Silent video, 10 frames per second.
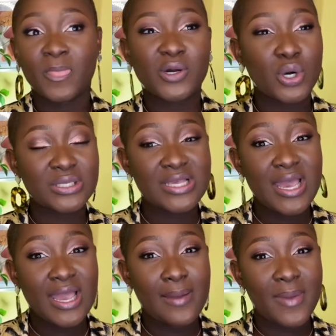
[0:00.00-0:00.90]
because
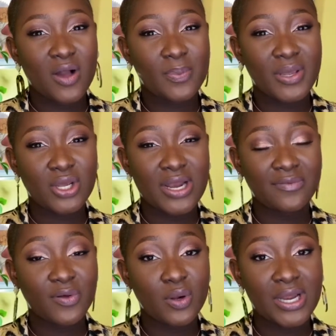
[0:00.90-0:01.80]
in my opinion I
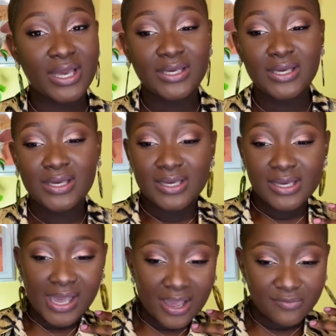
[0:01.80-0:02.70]
felt like
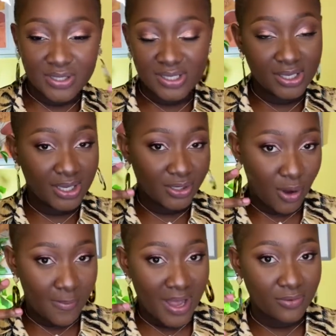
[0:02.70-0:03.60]
everything in
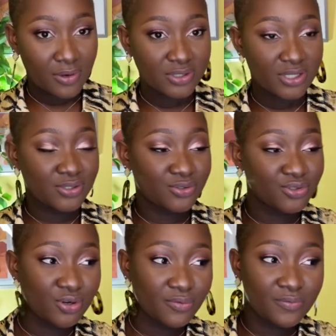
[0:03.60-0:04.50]
your background just
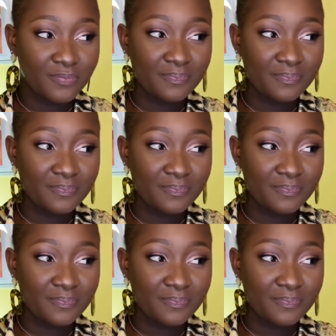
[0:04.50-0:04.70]
sort of